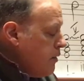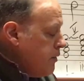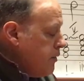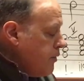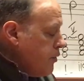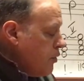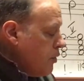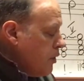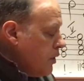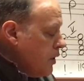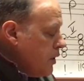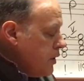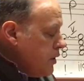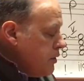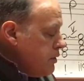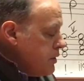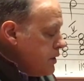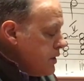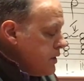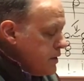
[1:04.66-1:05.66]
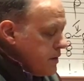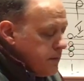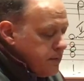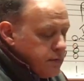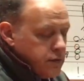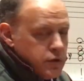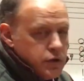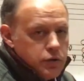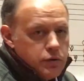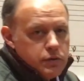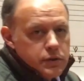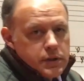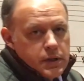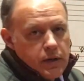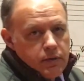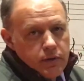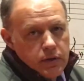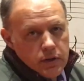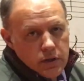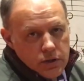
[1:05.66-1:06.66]
for uses of
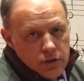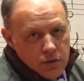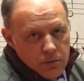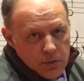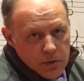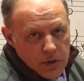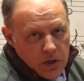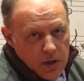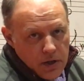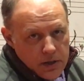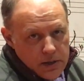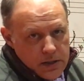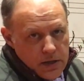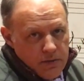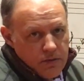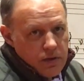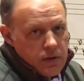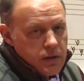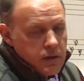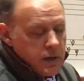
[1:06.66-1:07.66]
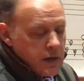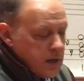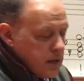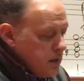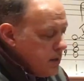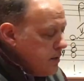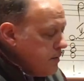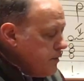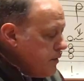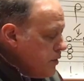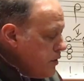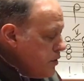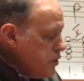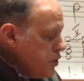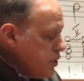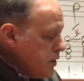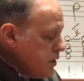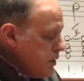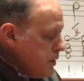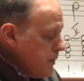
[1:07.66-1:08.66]
2/7, the Supertonic Seventh, in
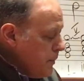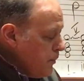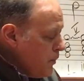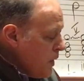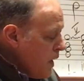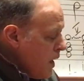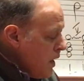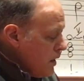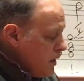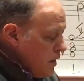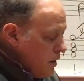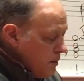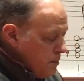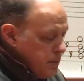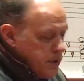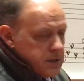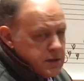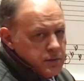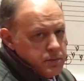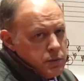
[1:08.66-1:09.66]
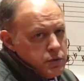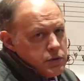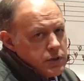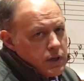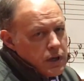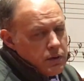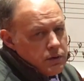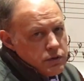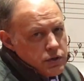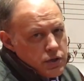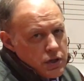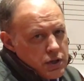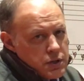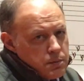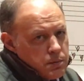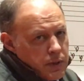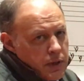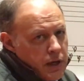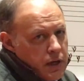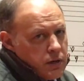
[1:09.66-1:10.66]
inversions. The piece of music I was
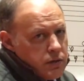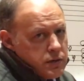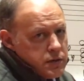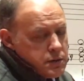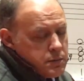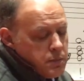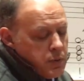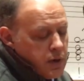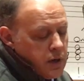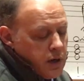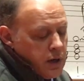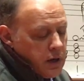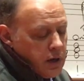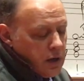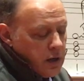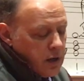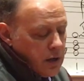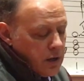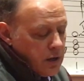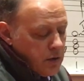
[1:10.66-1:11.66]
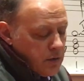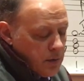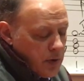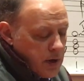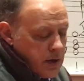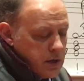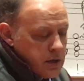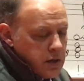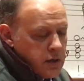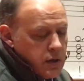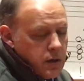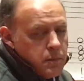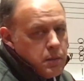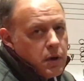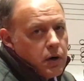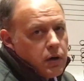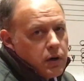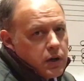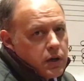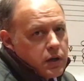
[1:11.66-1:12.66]
just playing was by a great
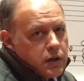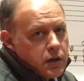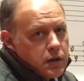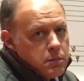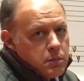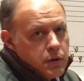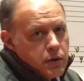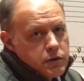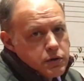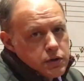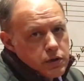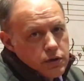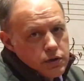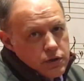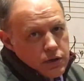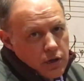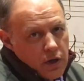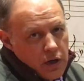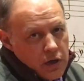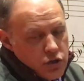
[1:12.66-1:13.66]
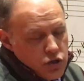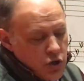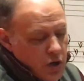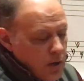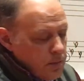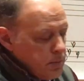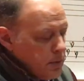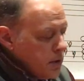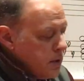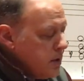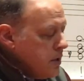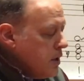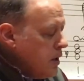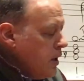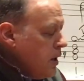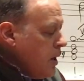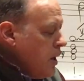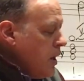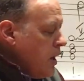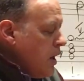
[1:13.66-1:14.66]
American composer, Scott Joplin,
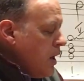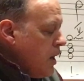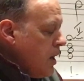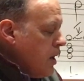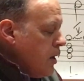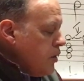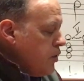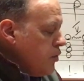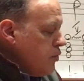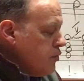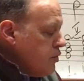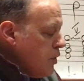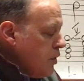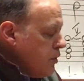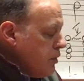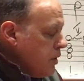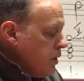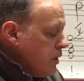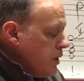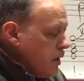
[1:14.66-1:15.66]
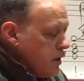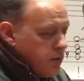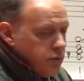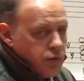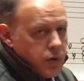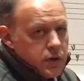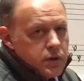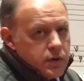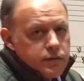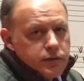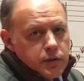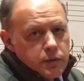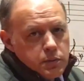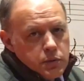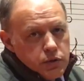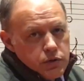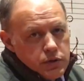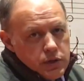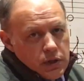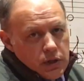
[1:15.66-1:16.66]
who wrote a lot of wonderful
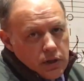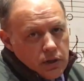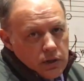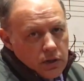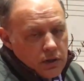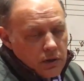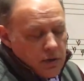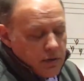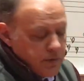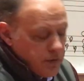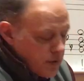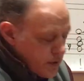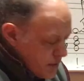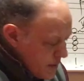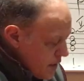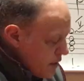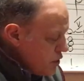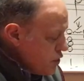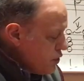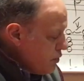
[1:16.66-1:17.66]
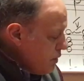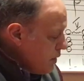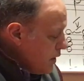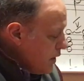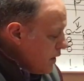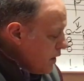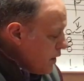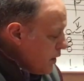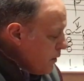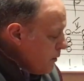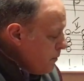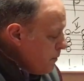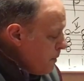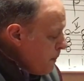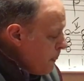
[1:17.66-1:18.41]
music a little over a century ago.